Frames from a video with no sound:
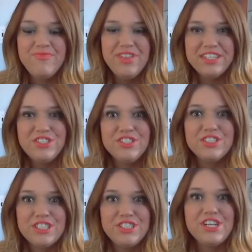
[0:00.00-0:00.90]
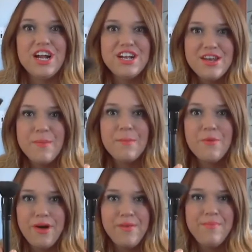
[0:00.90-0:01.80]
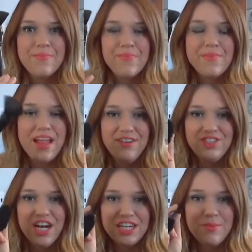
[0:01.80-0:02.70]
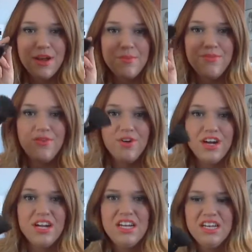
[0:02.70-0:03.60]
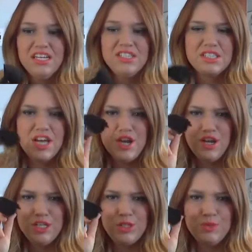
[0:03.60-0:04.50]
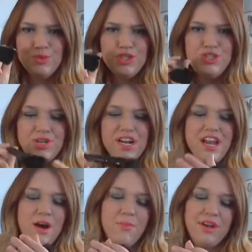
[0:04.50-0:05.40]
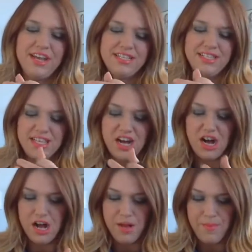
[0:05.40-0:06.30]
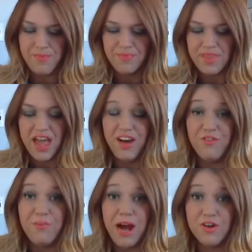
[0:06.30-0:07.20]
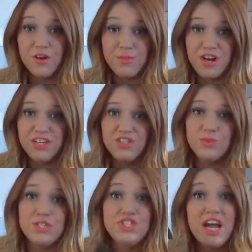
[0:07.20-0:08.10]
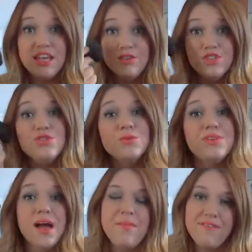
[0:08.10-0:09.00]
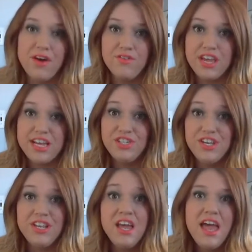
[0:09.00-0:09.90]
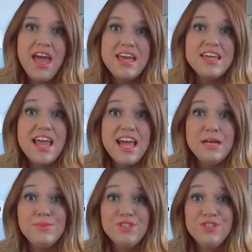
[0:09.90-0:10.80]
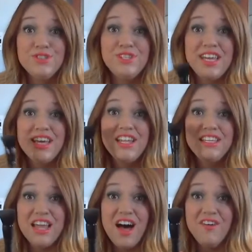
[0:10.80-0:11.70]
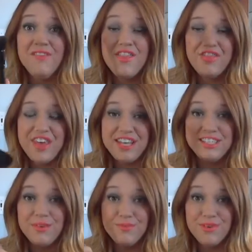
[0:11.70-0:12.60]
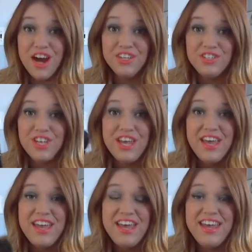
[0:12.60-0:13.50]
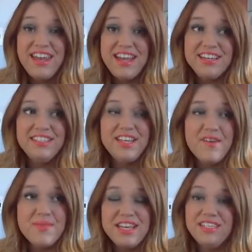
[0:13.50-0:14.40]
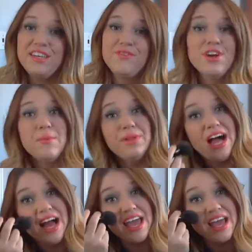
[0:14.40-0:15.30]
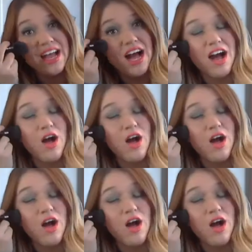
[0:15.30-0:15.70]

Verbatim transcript: let's just get started. Number one, I've talked about it before. It's kind of all smushed right now, but it's the e.l.f. powder brush, which I use to apply my foundation, and I absolutely love this brush. It is amazing for applying